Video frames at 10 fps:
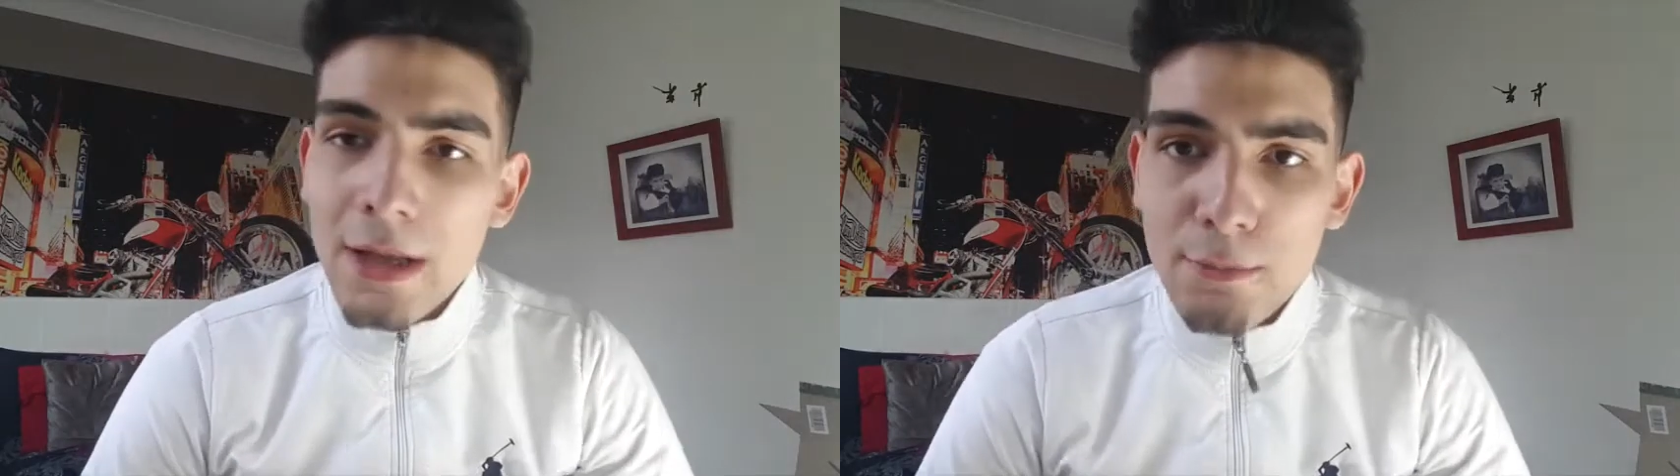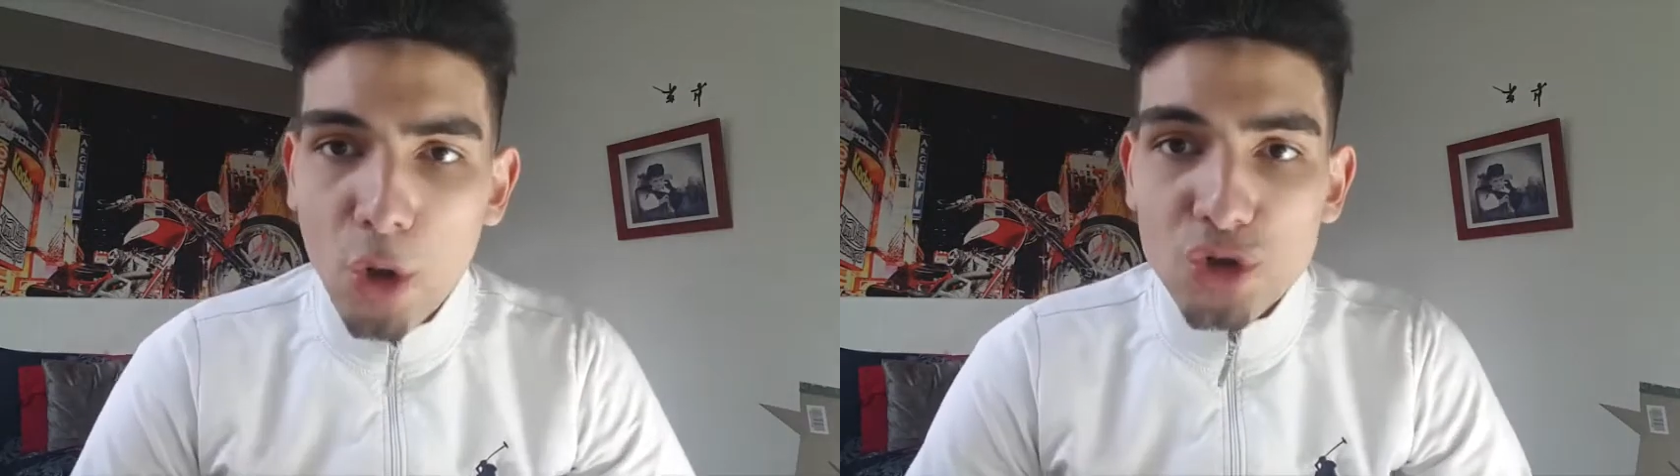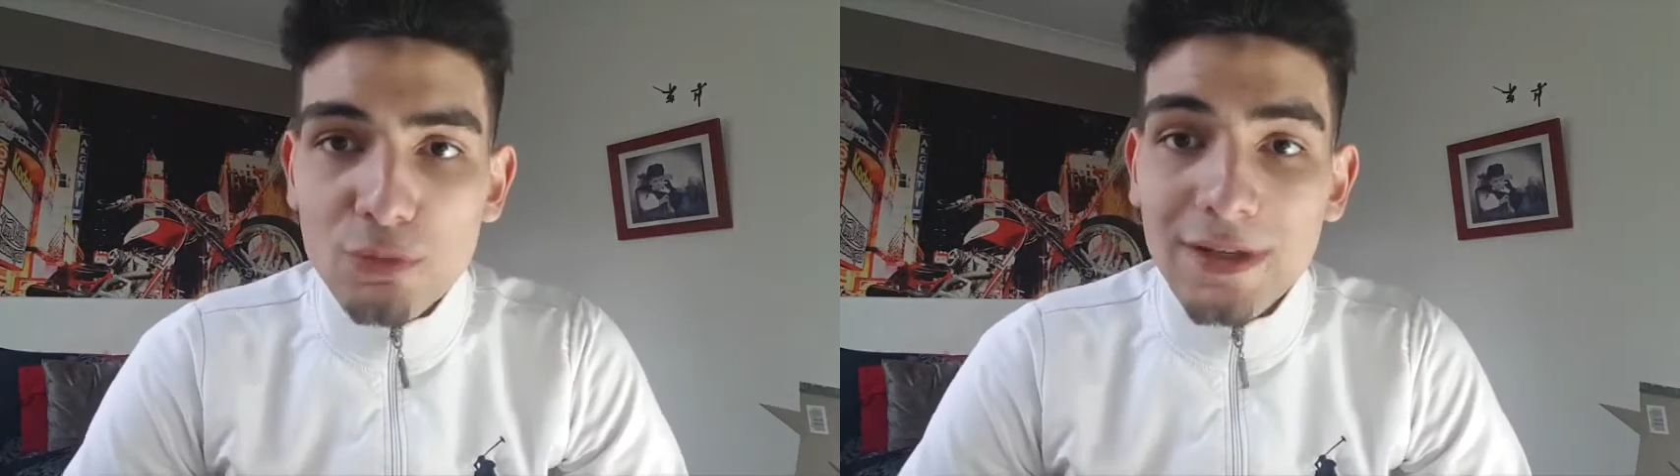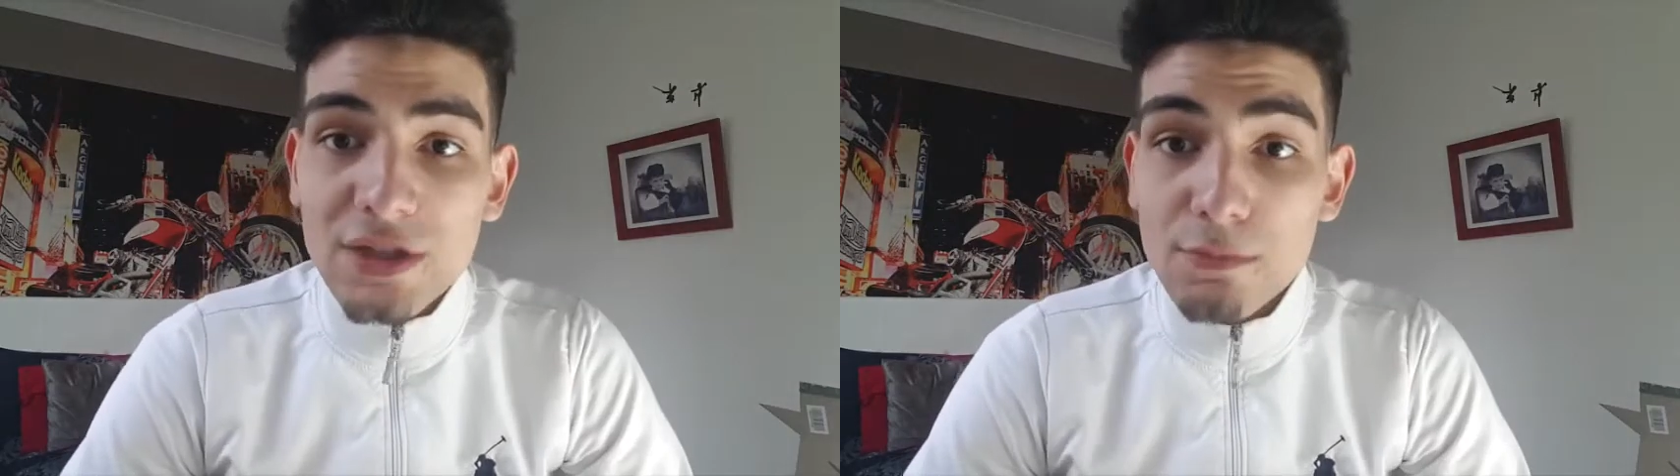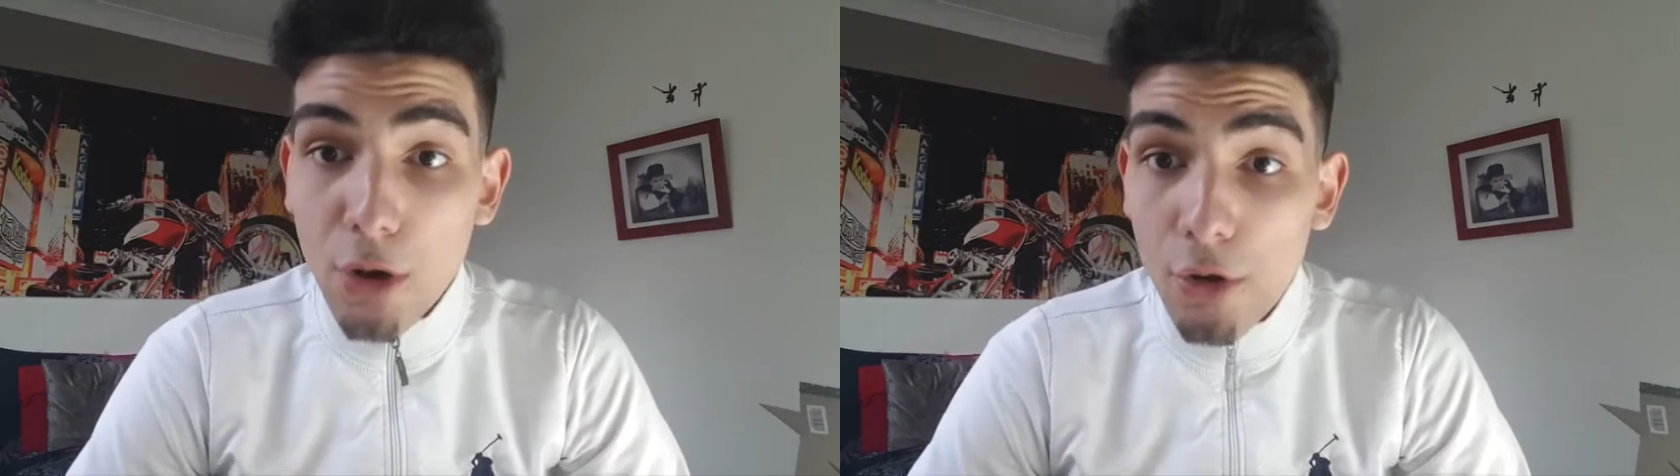possibly
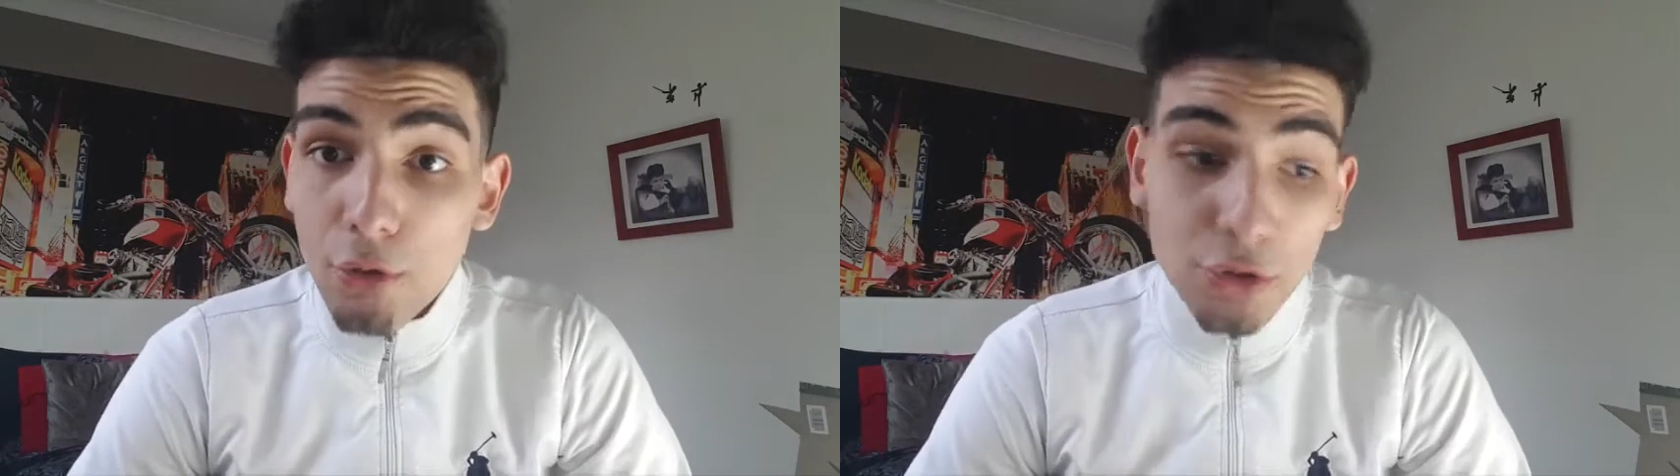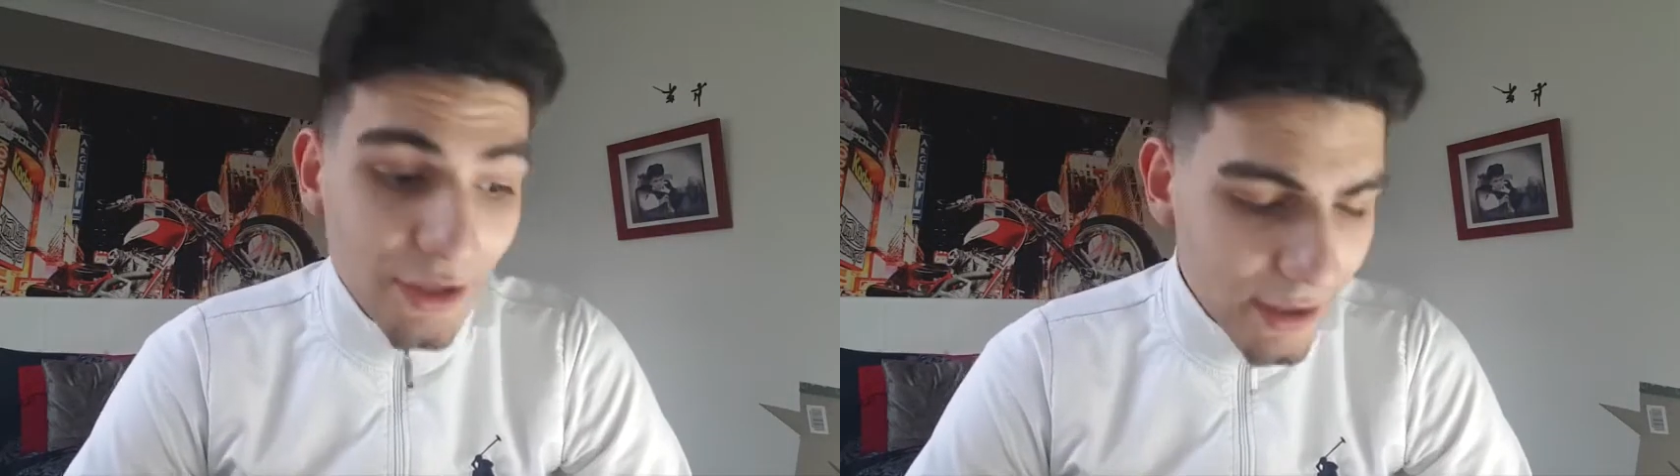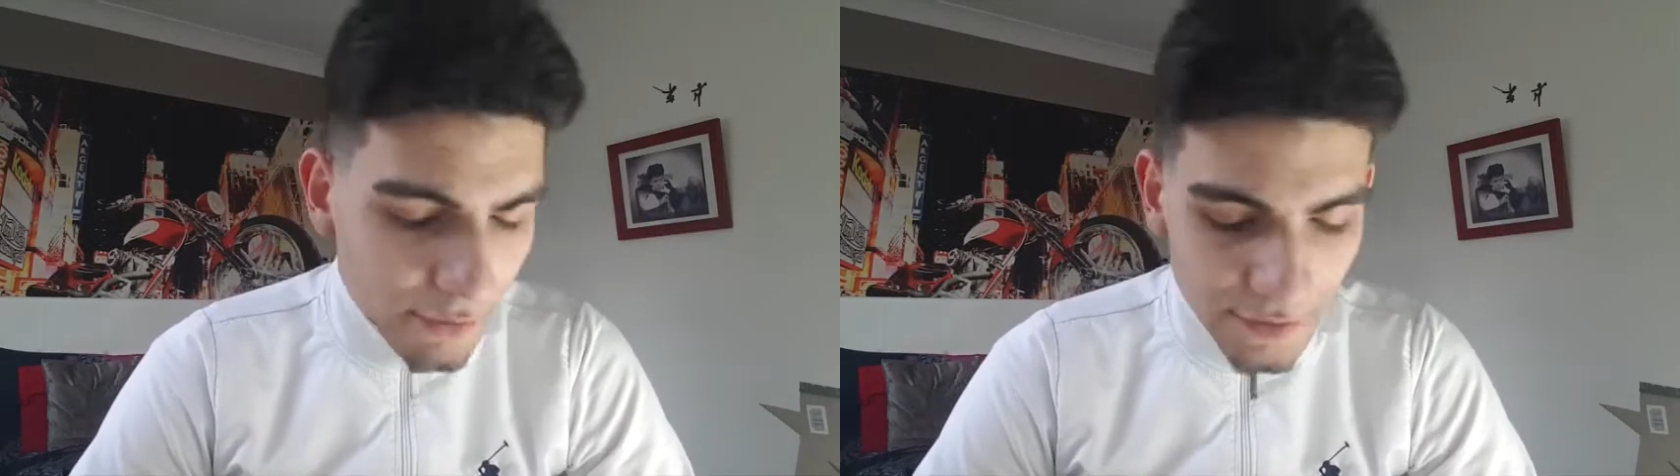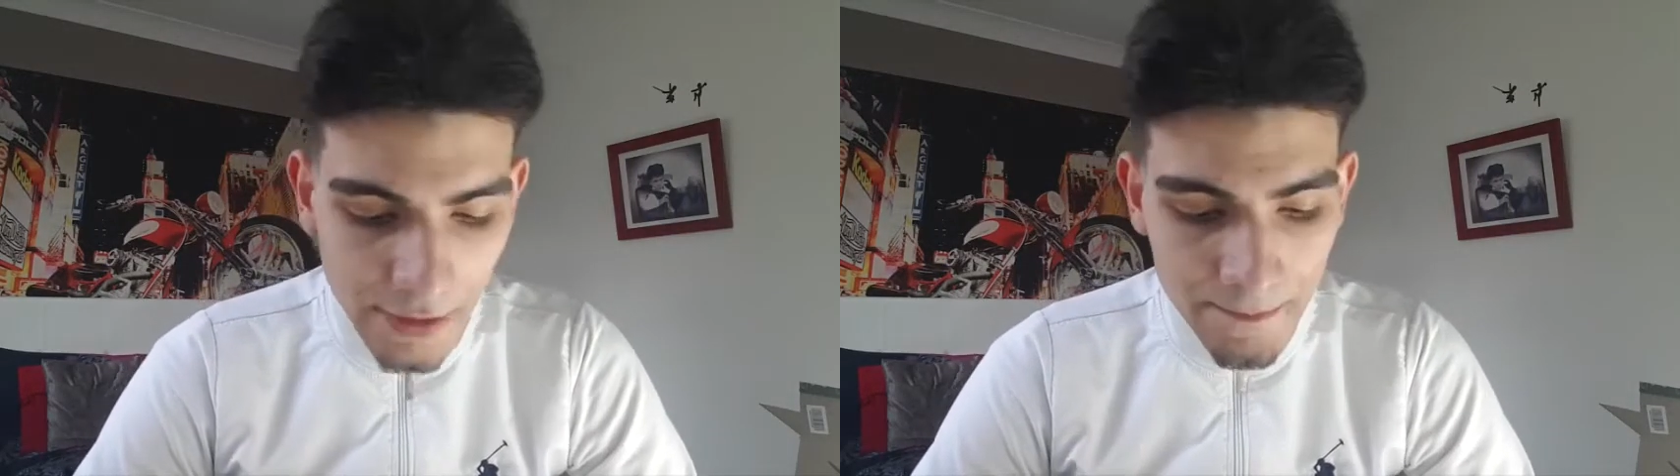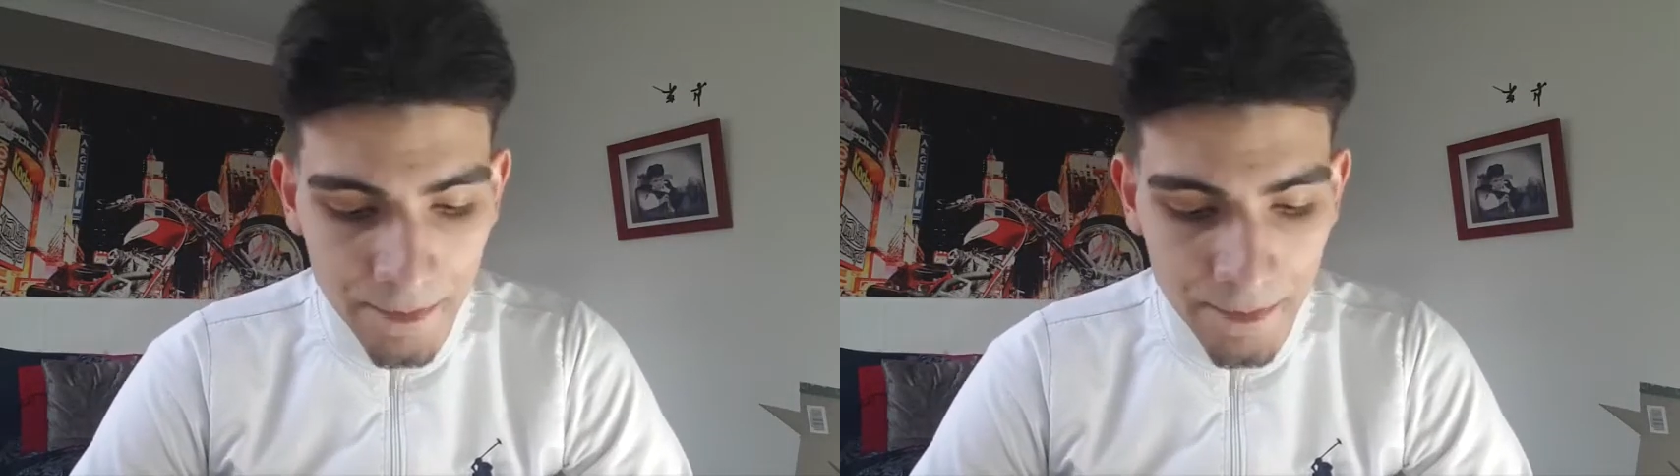tomorrow or the day after.